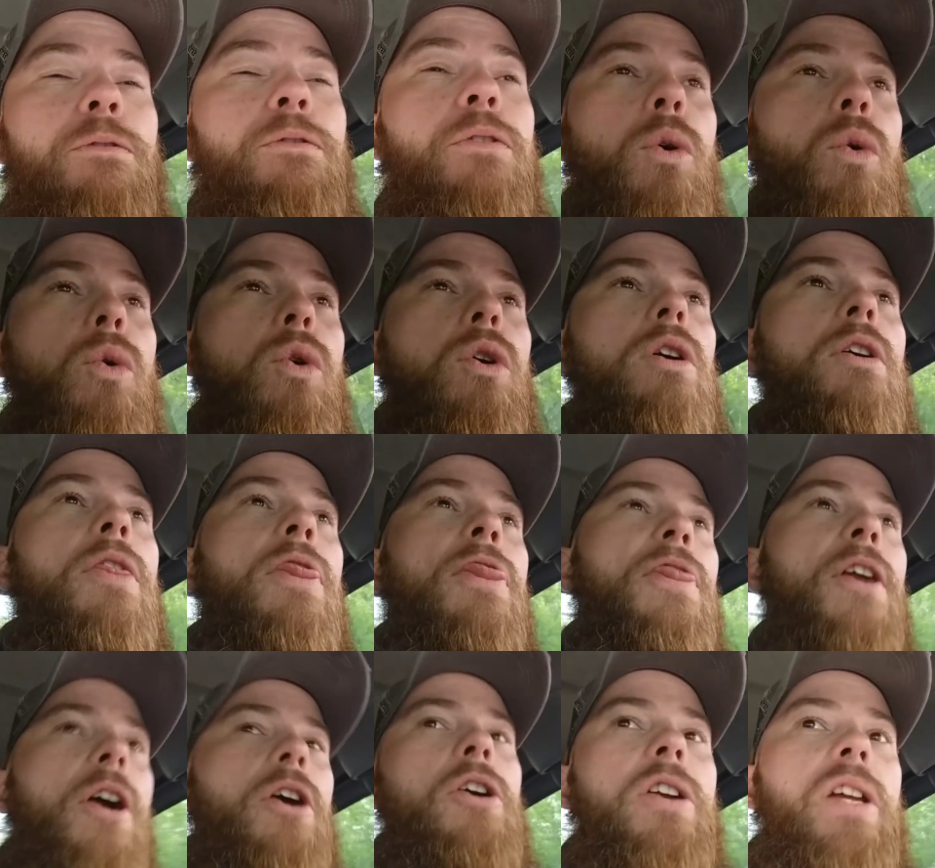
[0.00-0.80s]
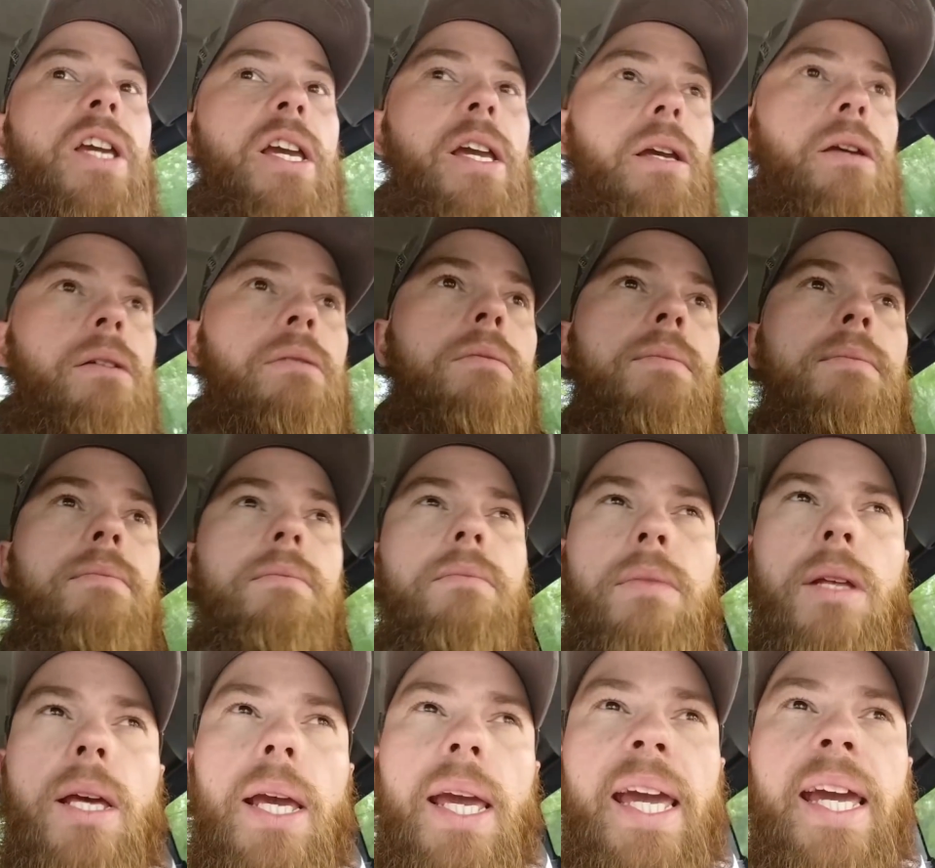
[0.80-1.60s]

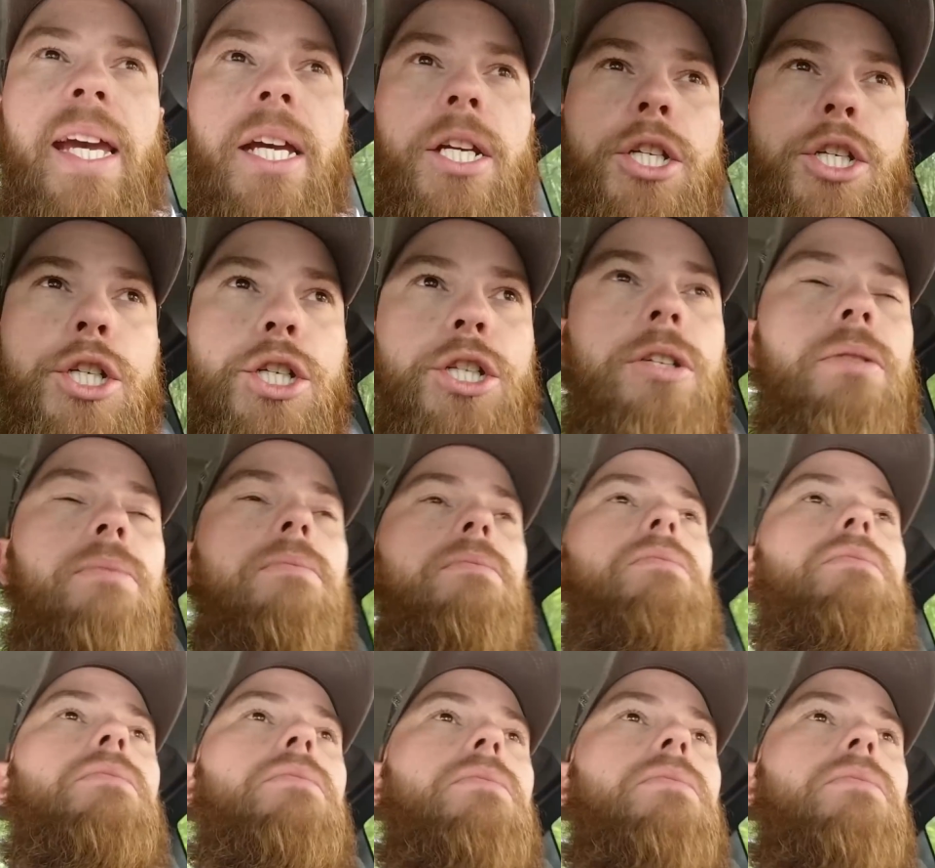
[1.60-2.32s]
4:30-ish.